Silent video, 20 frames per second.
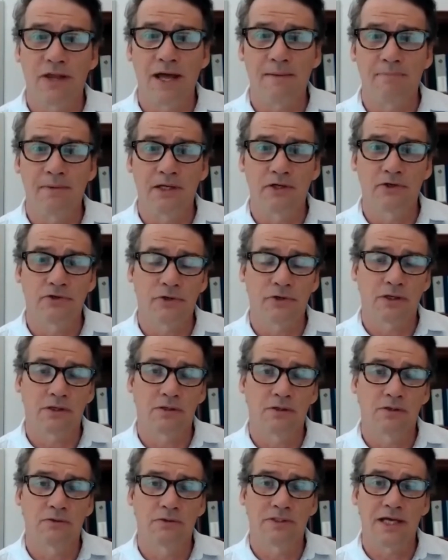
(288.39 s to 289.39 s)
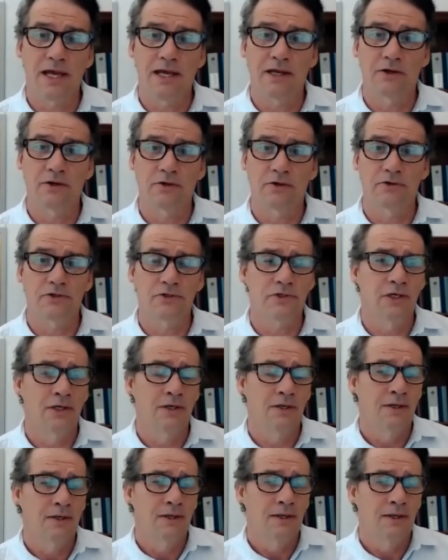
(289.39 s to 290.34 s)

flatbed truckload, tankers.